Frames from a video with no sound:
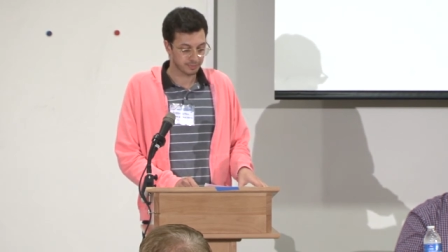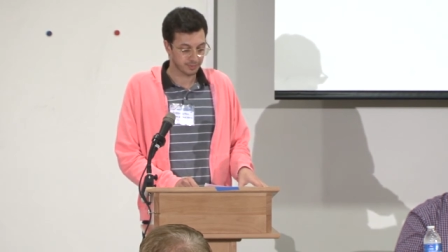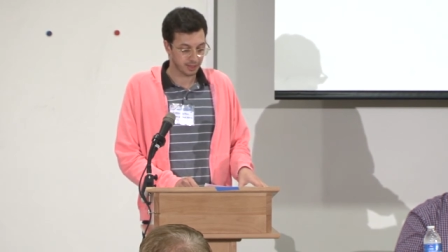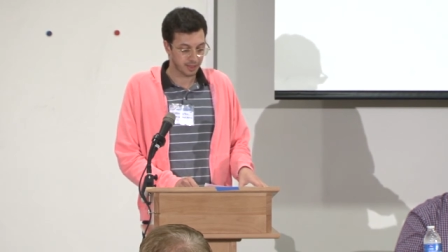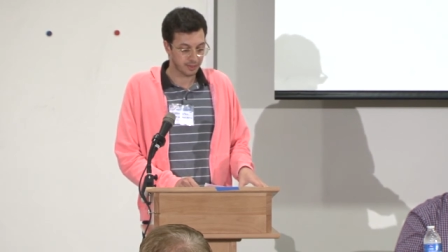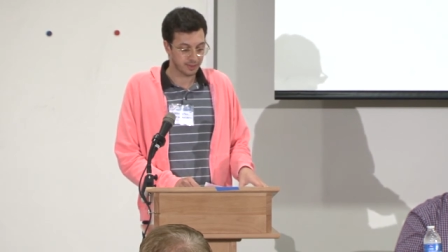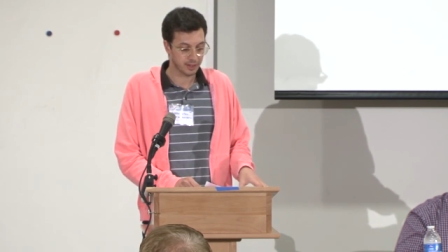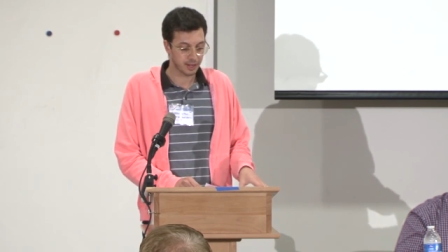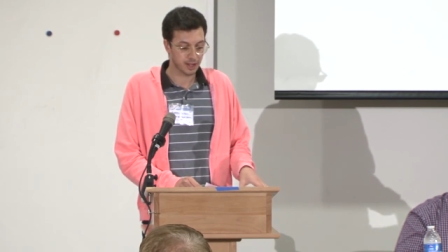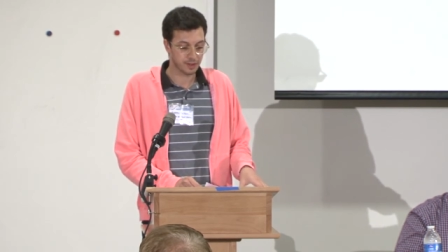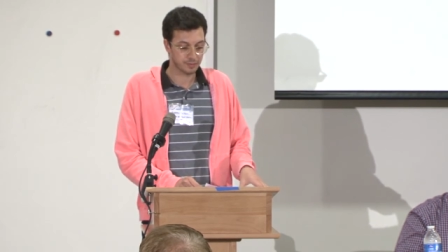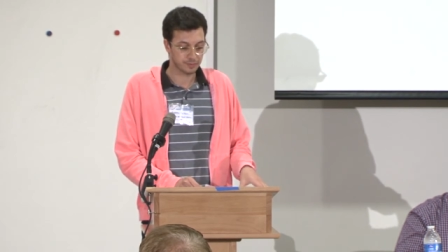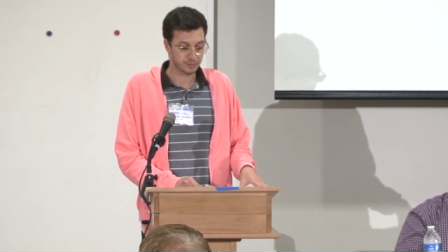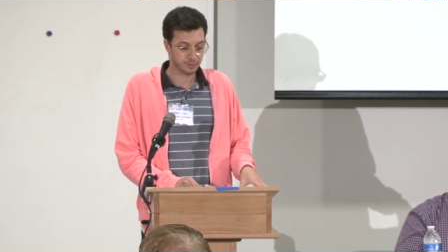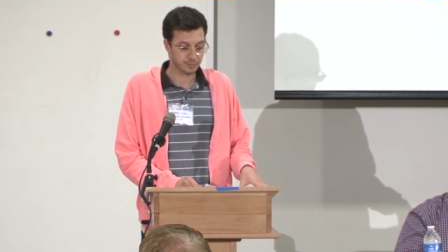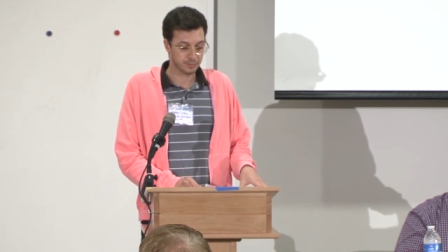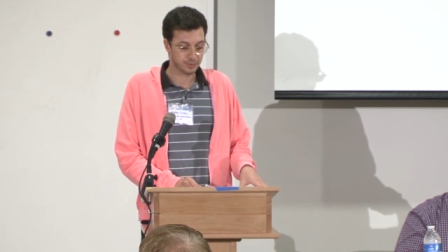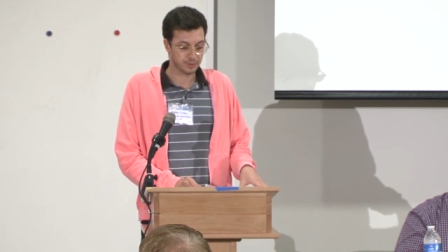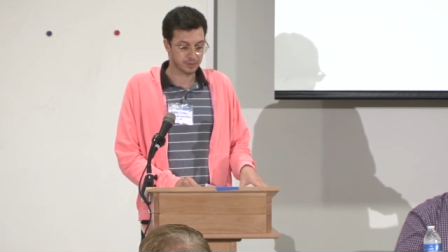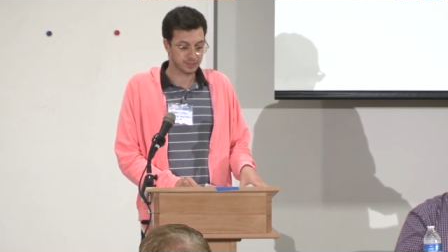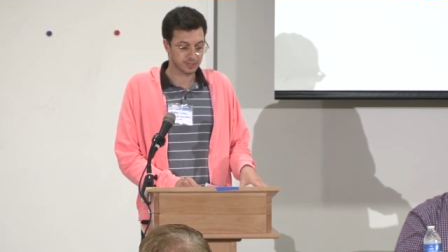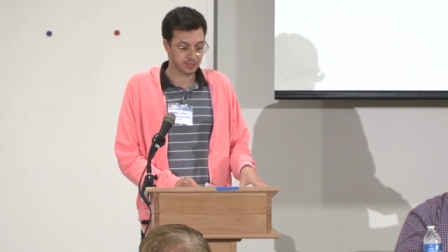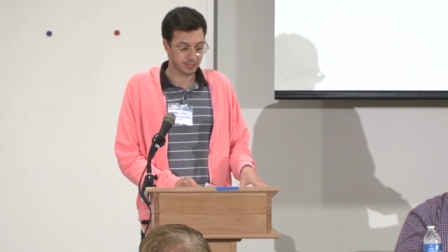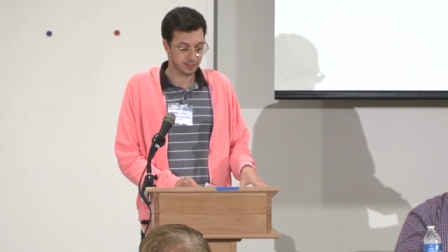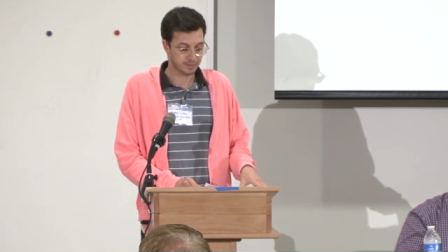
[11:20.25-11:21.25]
and they often
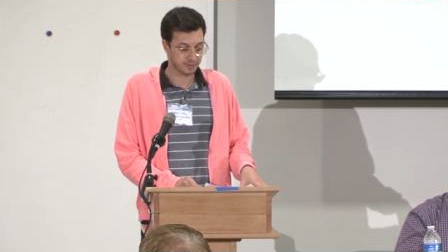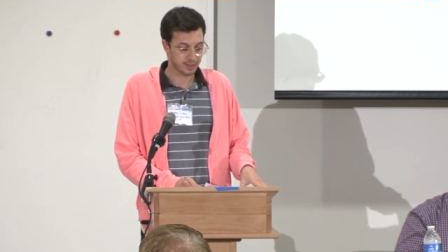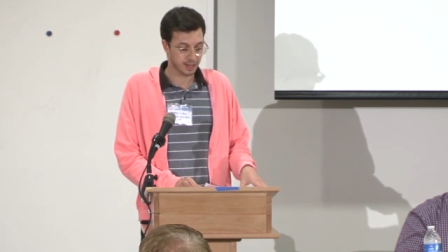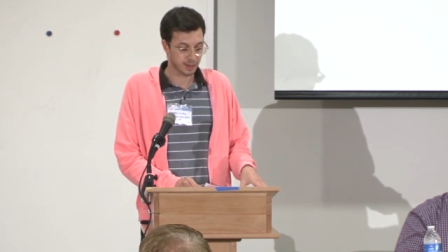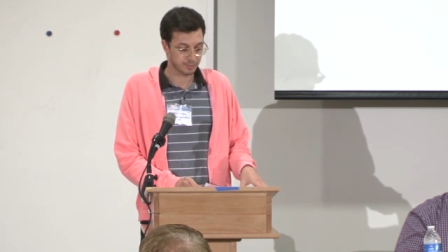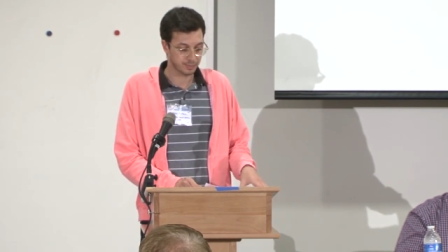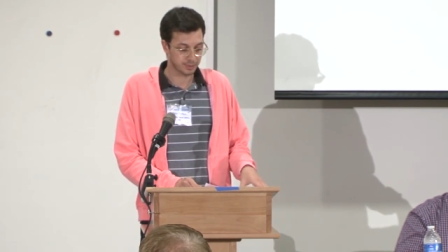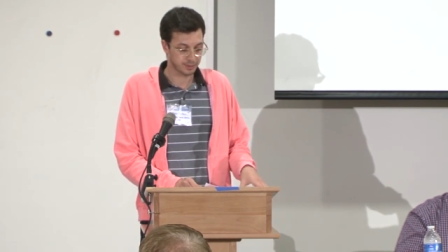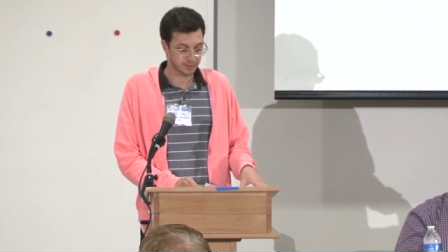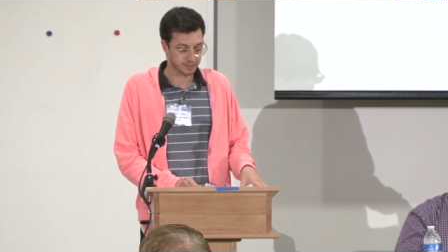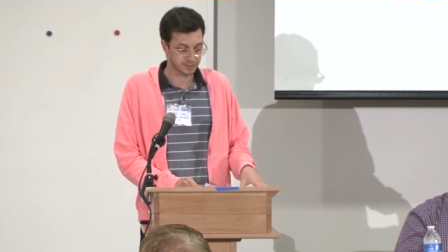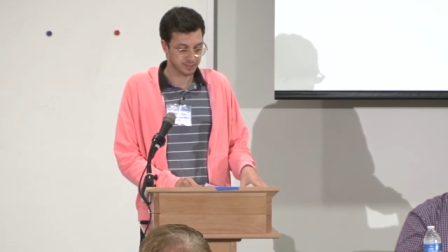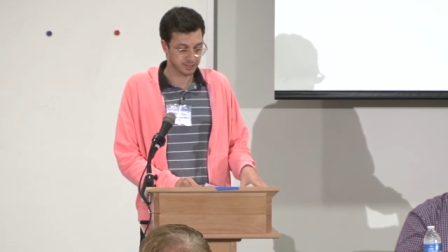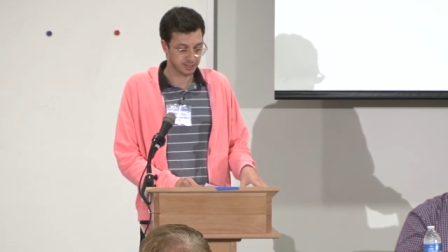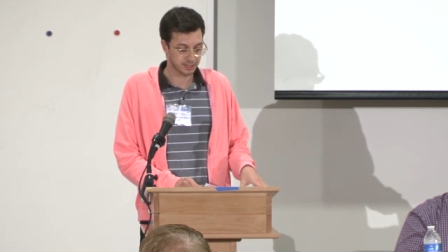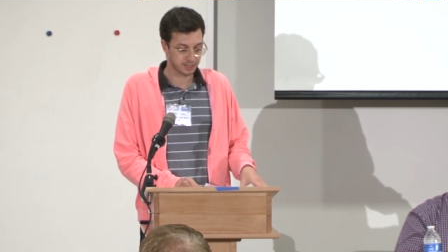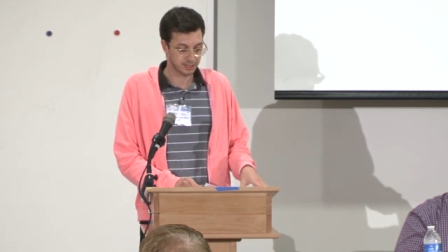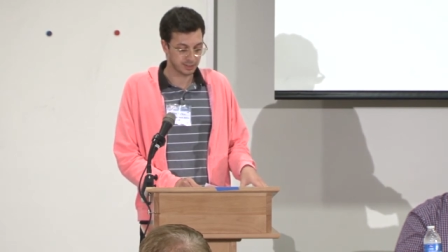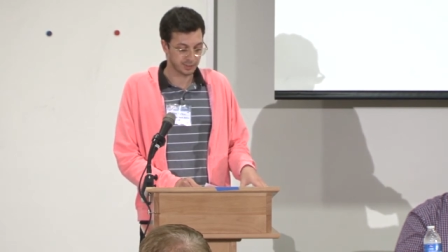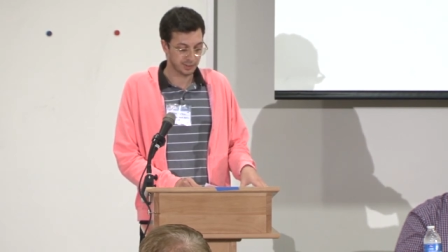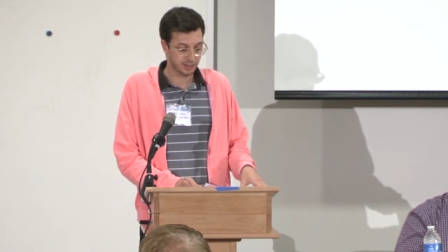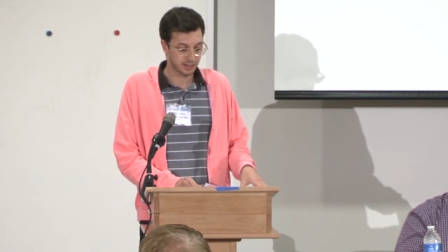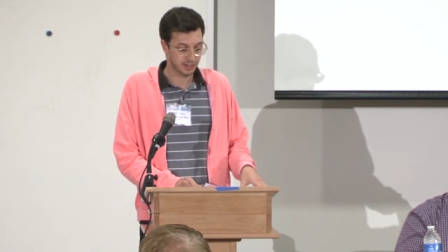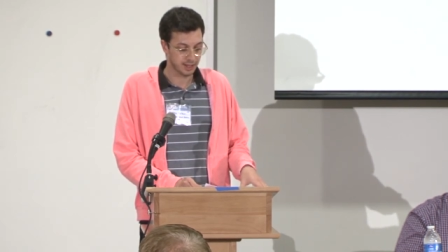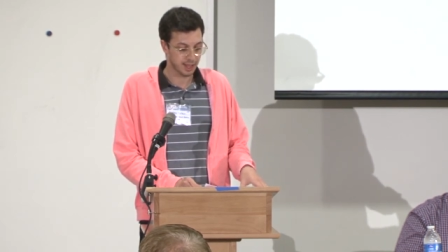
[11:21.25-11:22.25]
perceive that
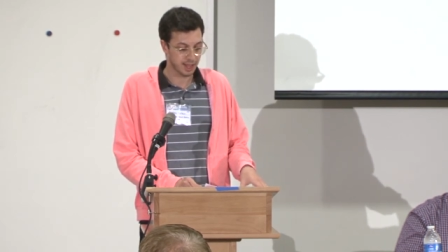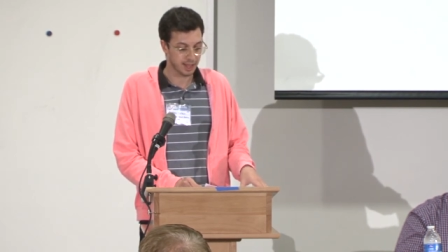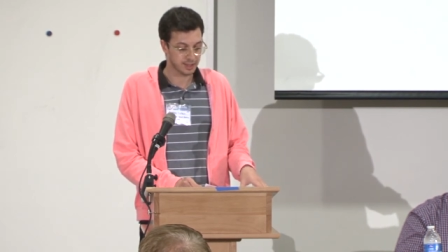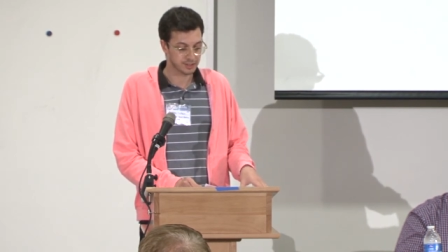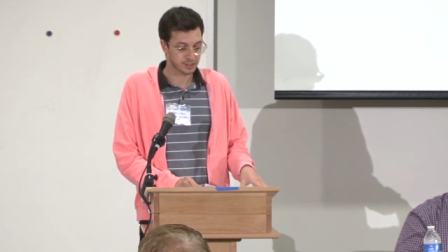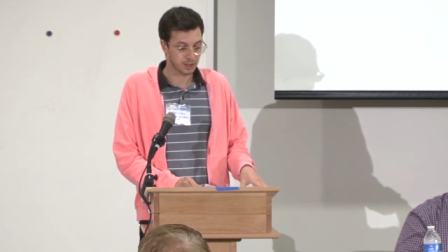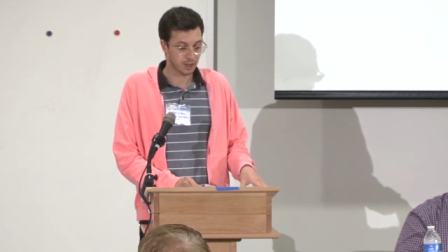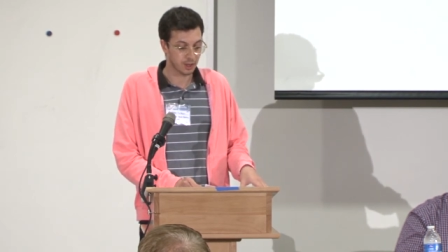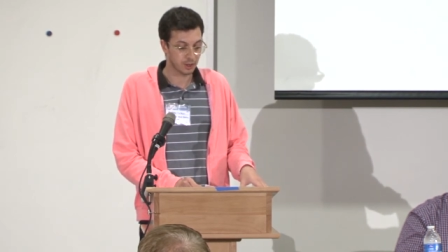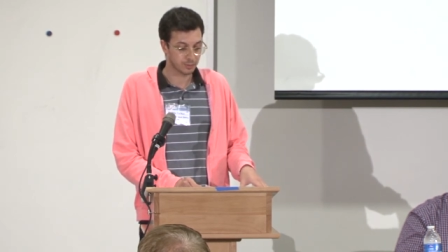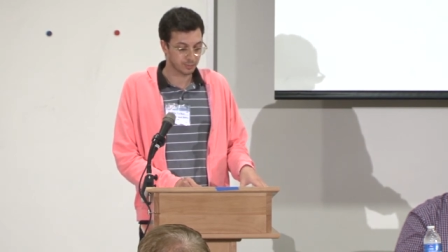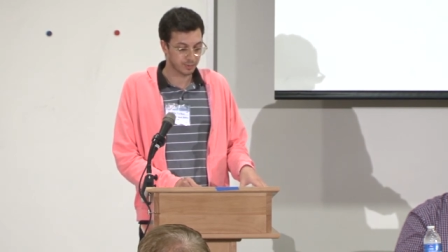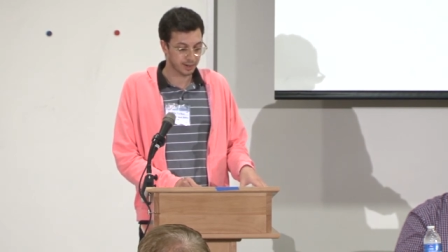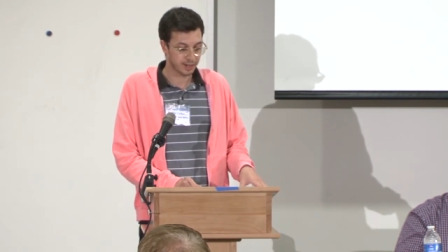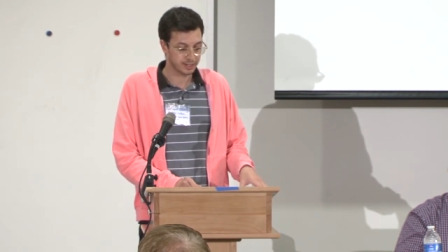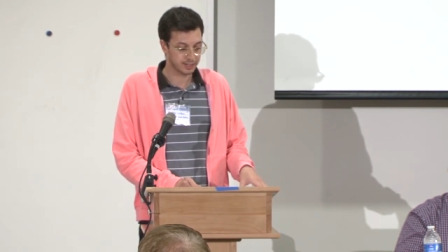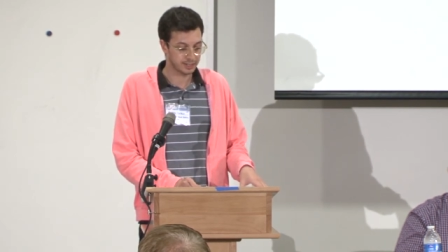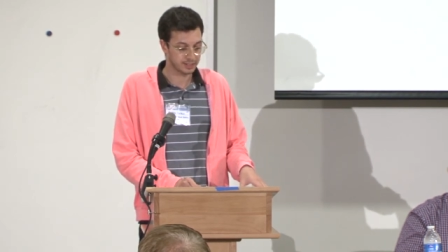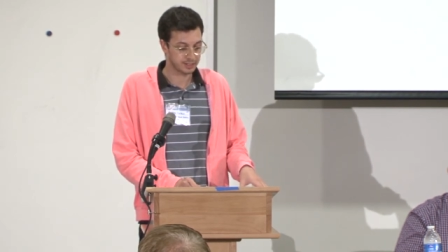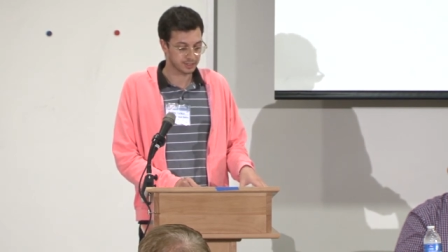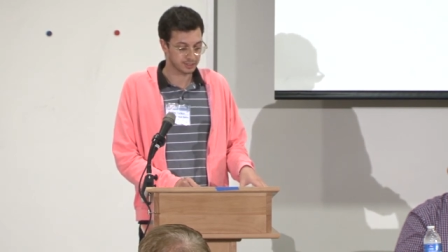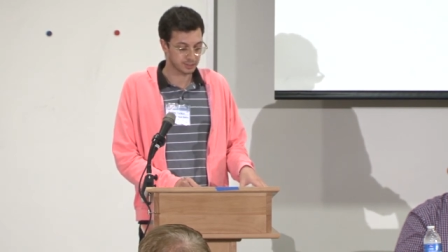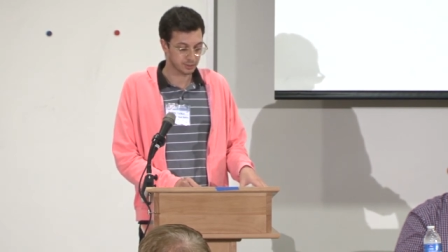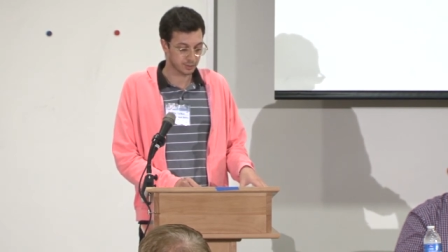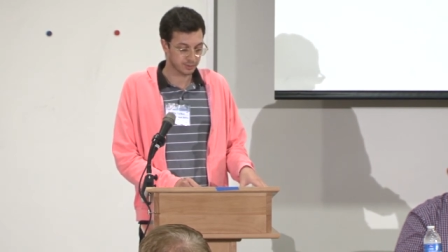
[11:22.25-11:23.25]
person as already
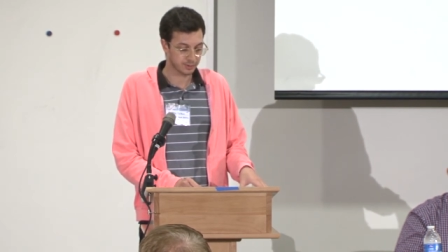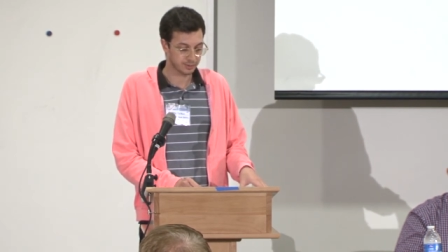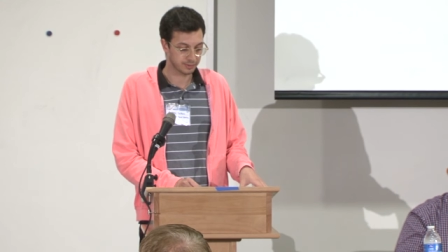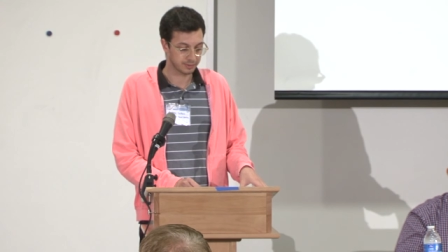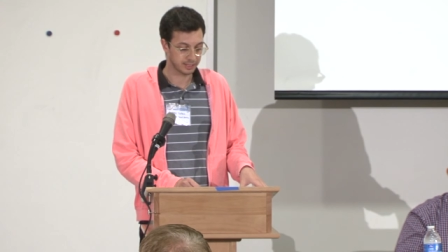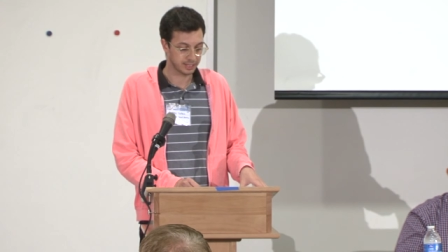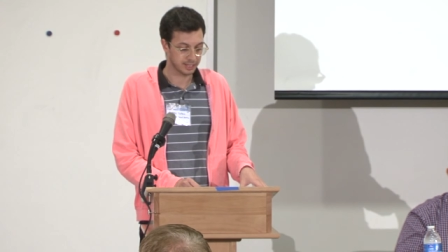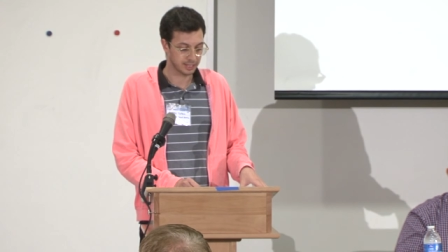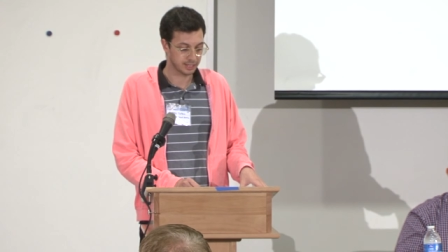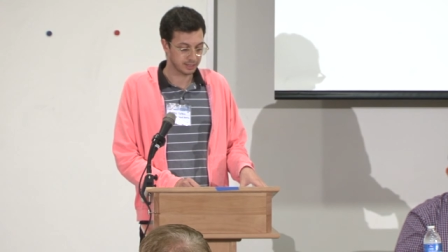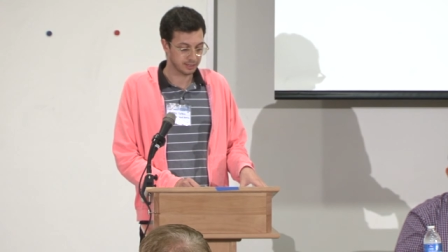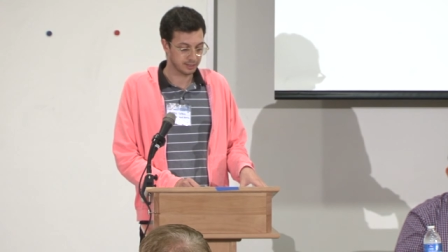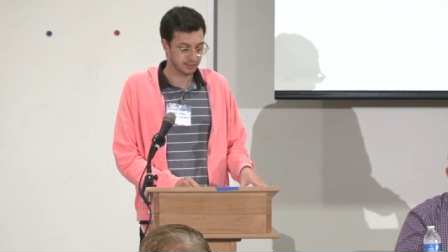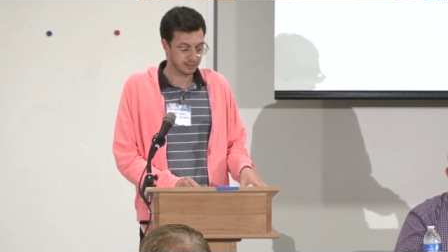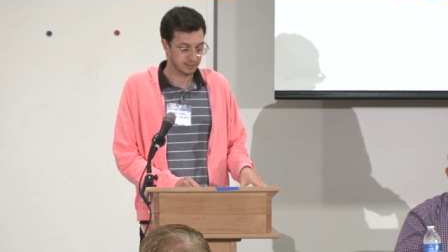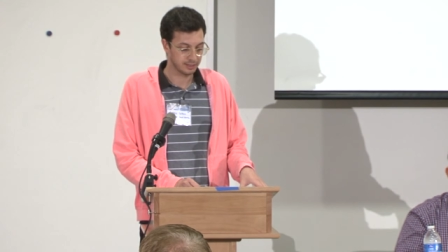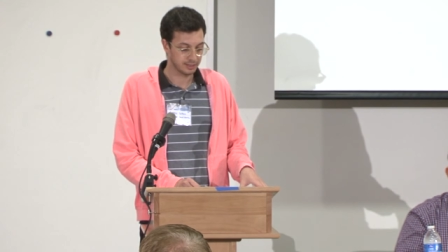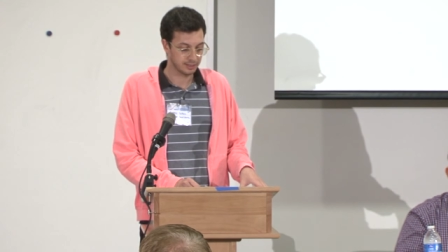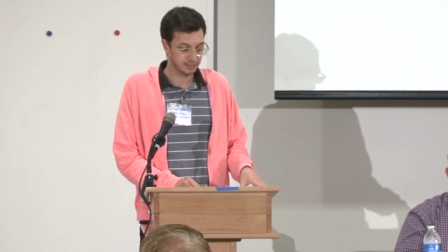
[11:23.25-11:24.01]
disorderly,